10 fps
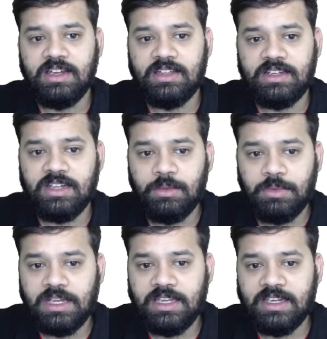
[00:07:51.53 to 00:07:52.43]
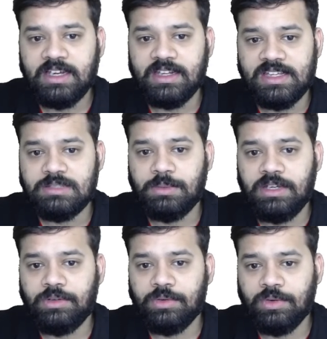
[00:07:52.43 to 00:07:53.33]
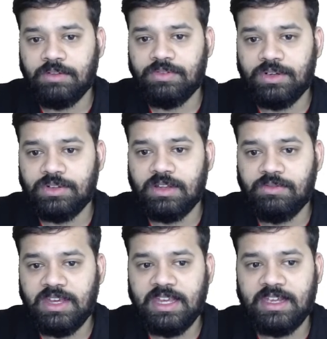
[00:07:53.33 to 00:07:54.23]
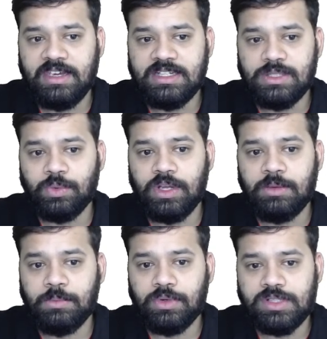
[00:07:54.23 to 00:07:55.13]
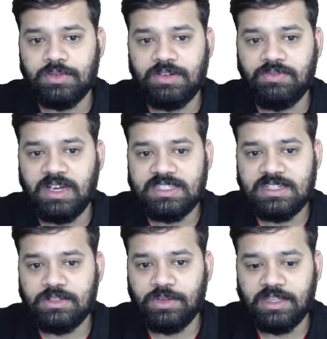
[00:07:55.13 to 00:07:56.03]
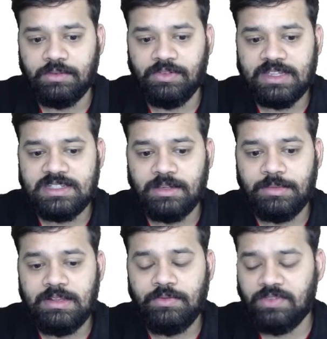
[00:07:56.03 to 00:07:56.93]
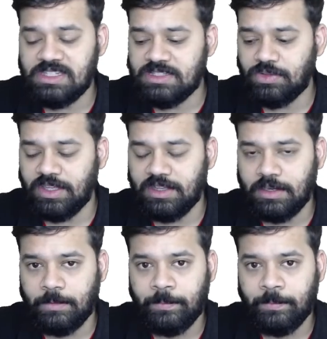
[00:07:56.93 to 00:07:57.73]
The term clinker is believed to refer to the way its wooden boats were fastened together. Fastened means fixed together.